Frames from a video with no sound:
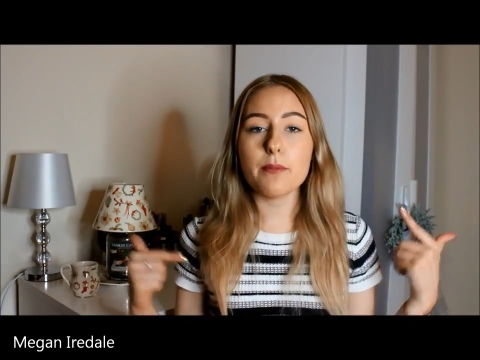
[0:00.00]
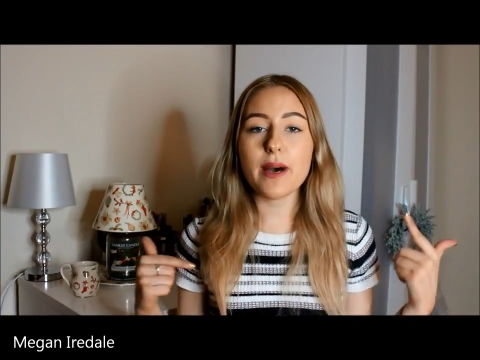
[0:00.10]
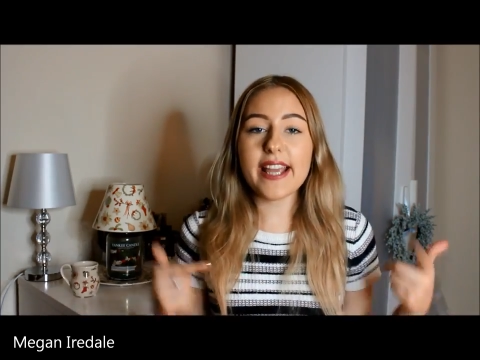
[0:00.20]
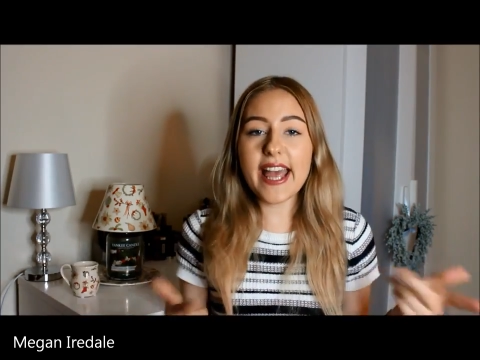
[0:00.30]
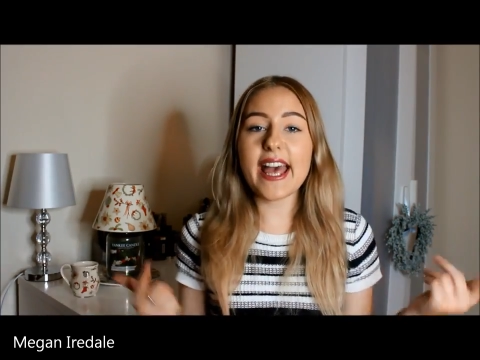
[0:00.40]

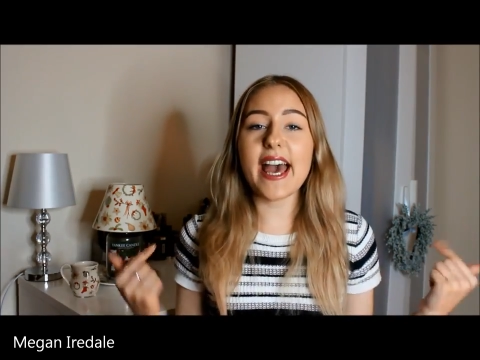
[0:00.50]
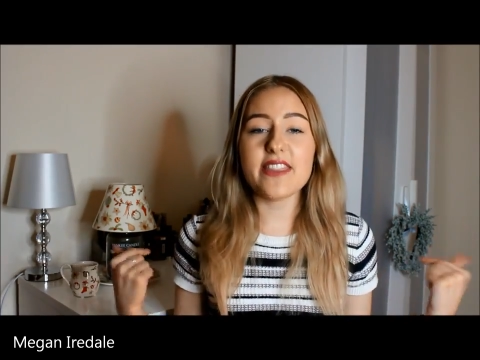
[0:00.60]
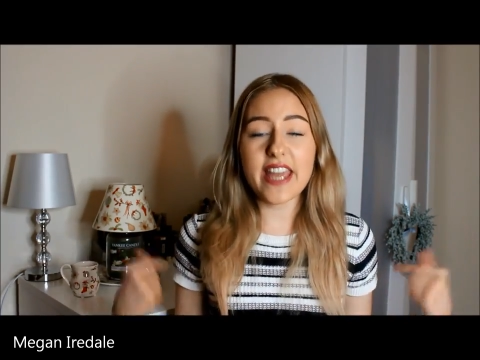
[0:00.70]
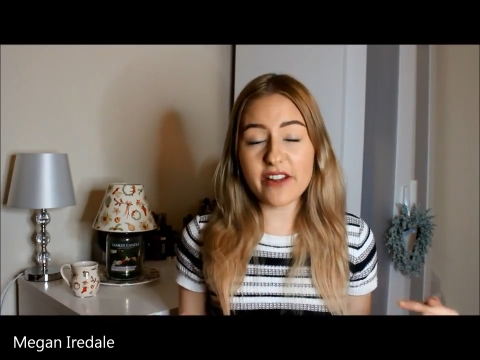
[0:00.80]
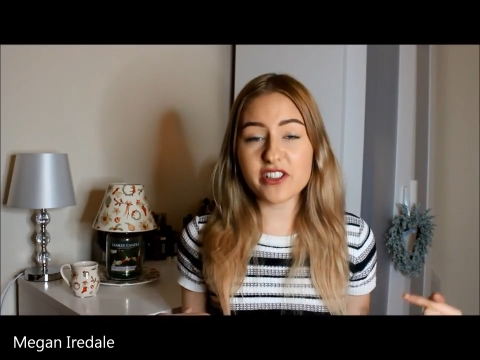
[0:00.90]
My hair
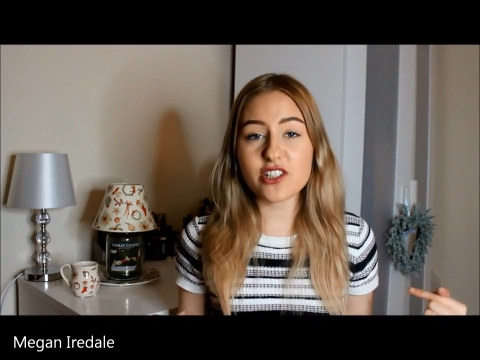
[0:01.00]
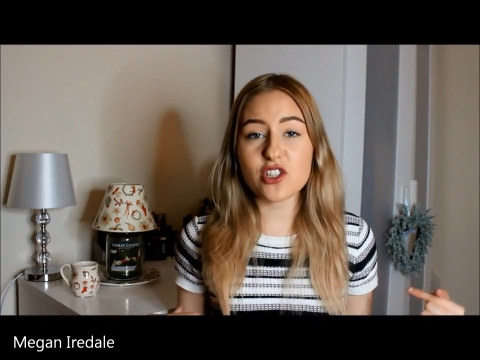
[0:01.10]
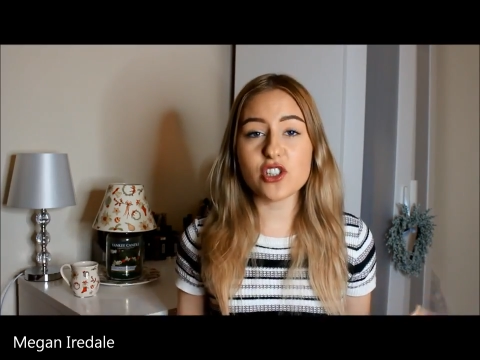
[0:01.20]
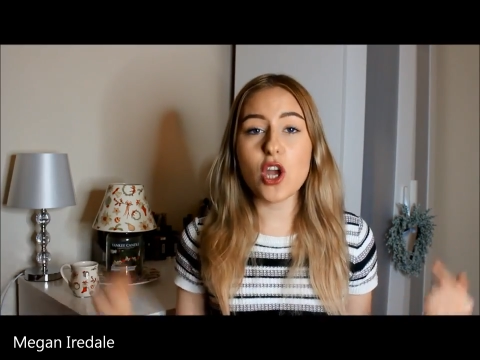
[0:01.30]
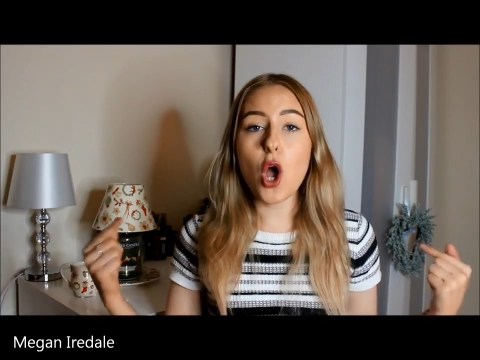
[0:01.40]
and the hair
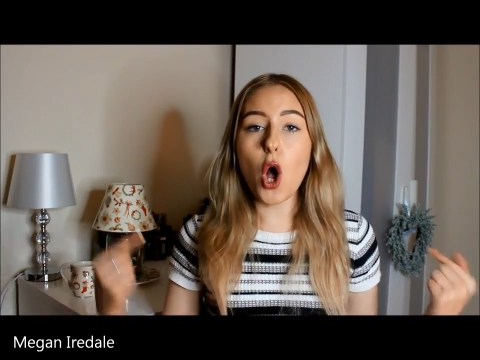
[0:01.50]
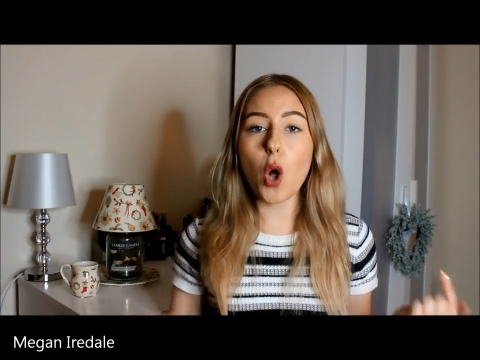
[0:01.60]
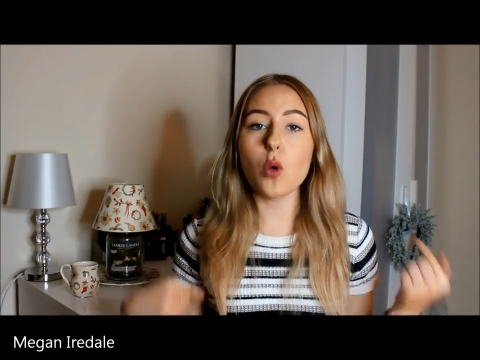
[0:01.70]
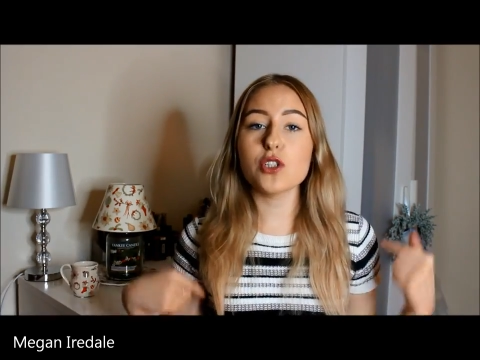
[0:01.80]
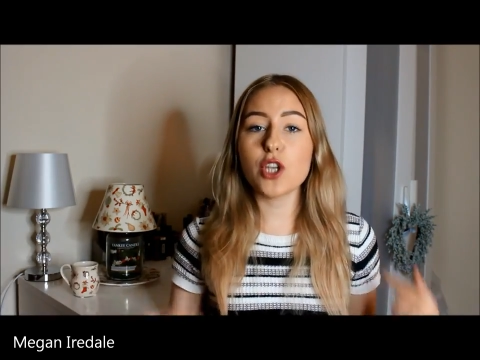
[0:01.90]
extensions
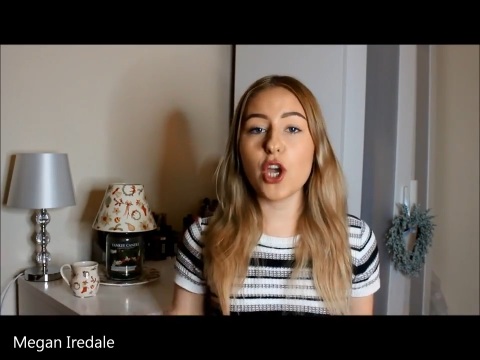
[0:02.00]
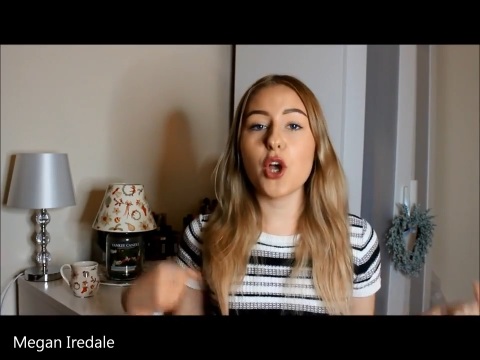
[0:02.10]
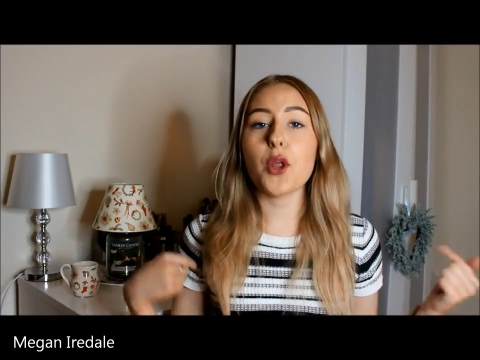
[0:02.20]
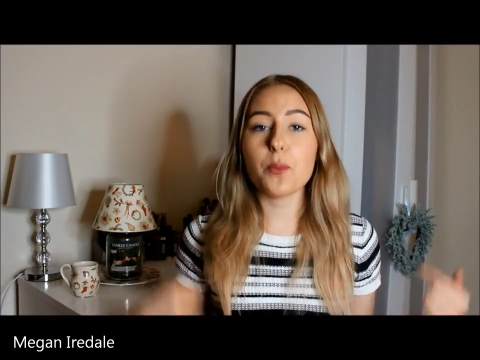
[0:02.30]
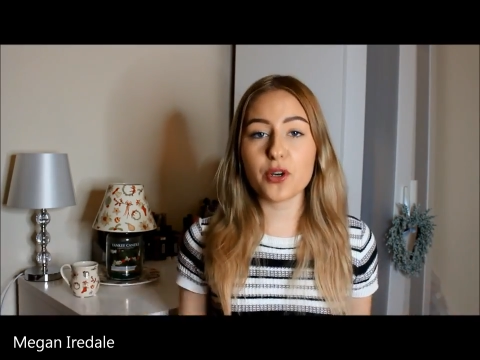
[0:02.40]
hold
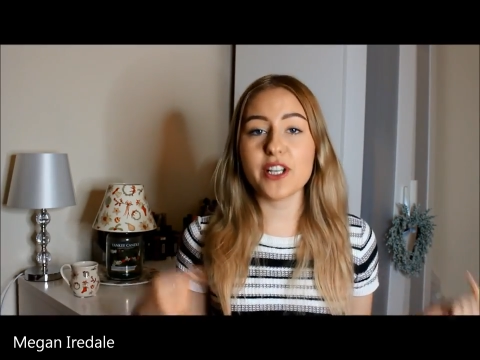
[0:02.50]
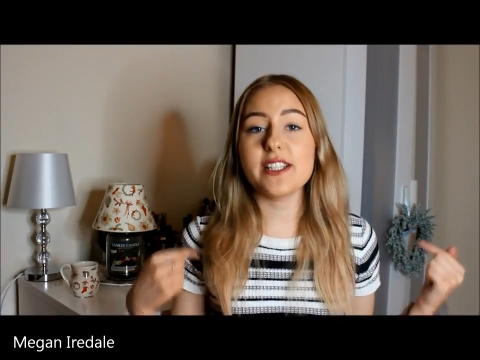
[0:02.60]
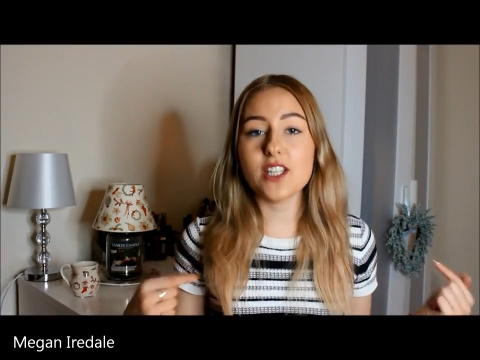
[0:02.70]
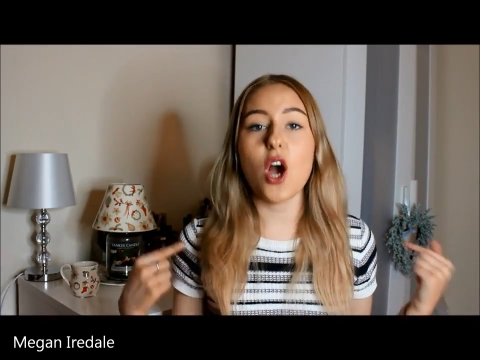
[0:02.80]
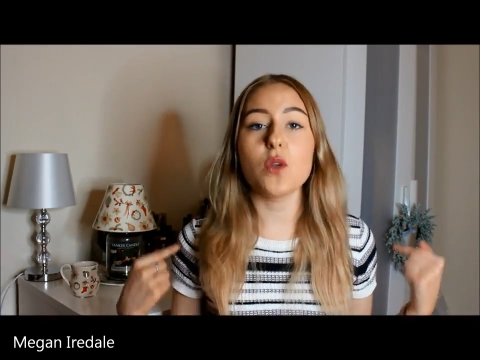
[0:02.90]
curl
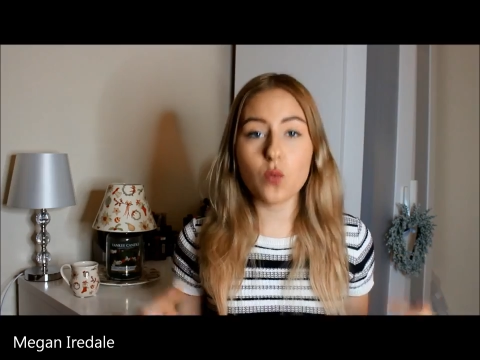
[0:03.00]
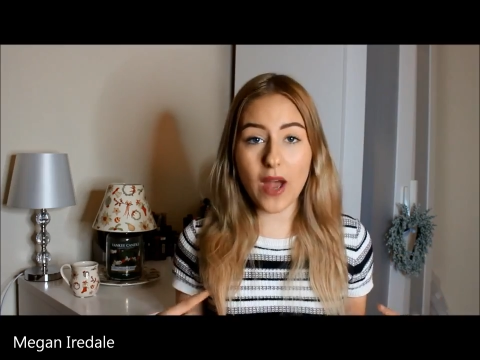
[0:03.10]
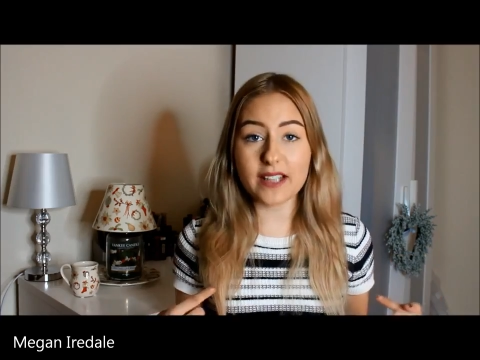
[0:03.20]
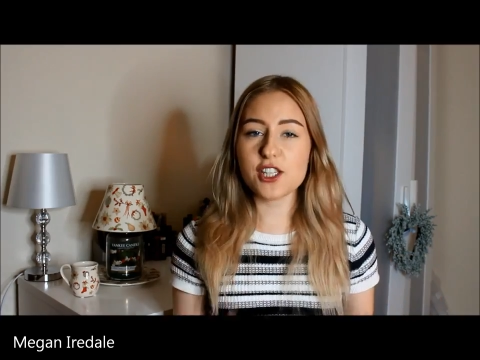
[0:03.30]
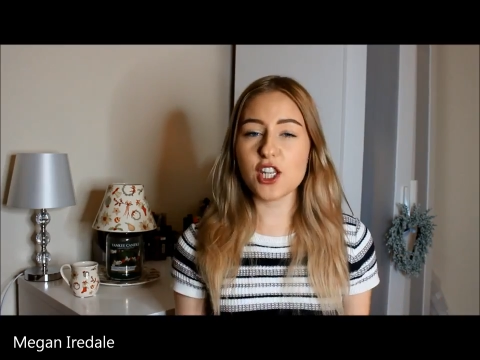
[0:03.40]
pretty darn well.